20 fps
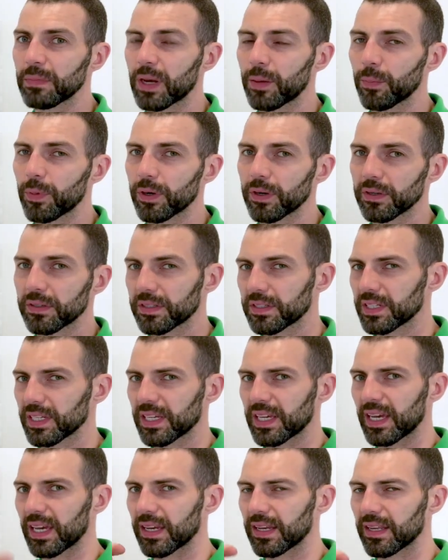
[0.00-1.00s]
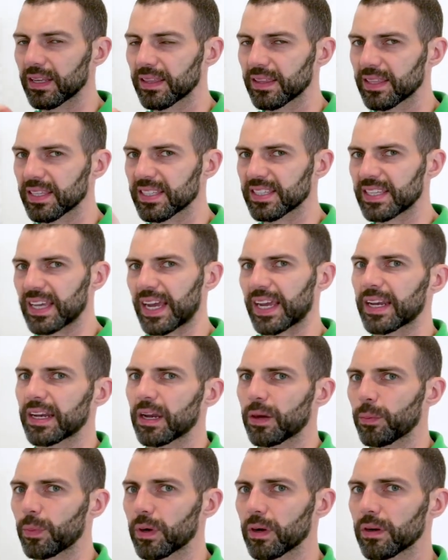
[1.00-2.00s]
number to get the second
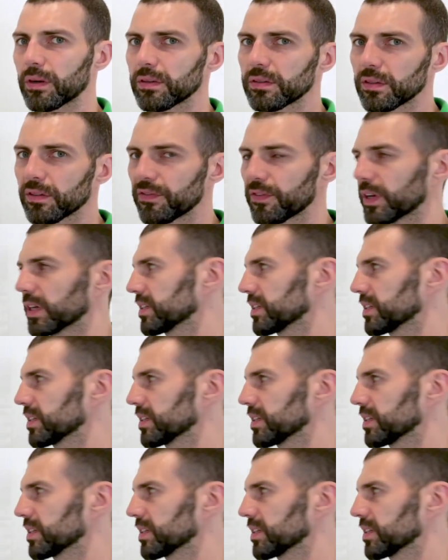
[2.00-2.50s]
number. So for